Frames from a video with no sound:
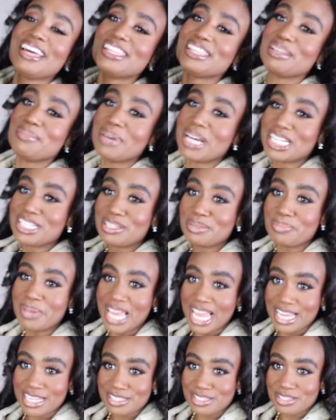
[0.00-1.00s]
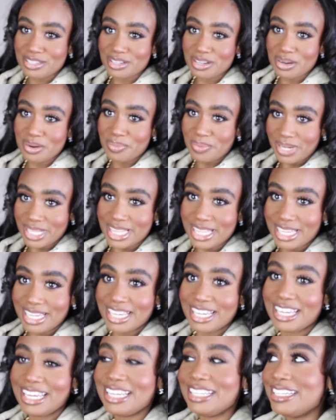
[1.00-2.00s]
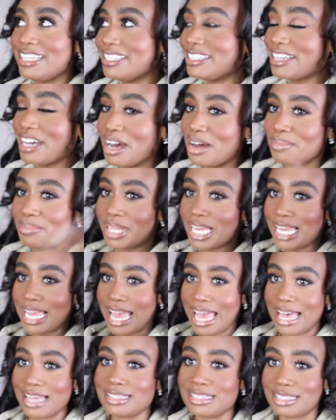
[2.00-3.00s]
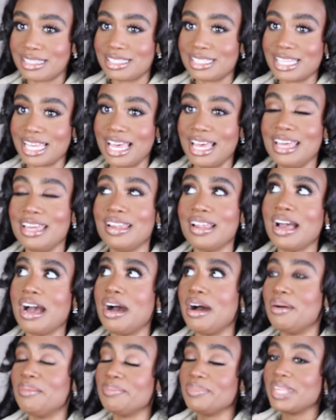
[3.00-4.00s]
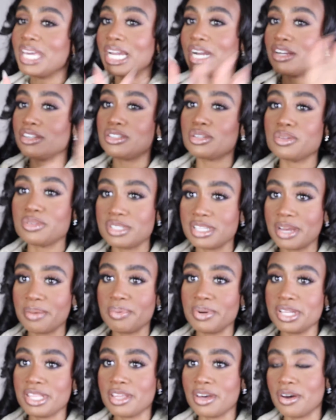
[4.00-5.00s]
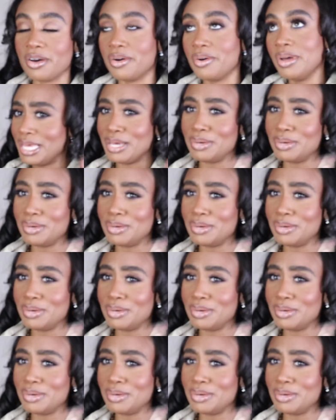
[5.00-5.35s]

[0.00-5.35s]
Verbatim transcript: The matching pants to go with it, it does come like as a set. Um, they are sold separate though.